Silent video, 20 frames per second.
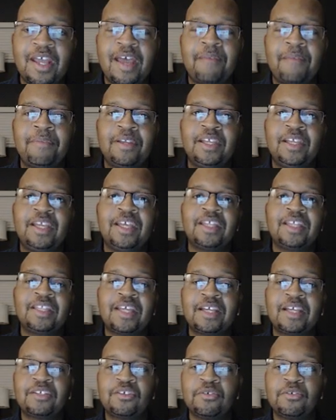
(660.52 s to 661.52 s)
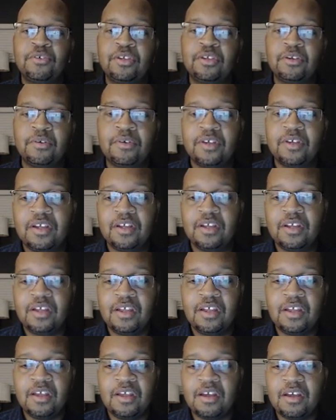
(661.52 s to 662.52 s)
happy to get that to you.
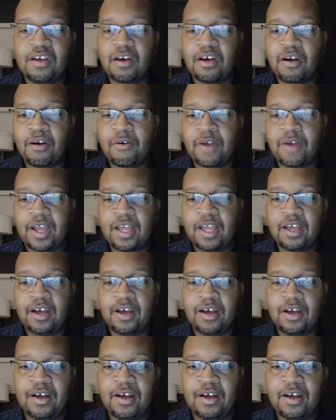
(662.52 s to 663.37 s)
All right.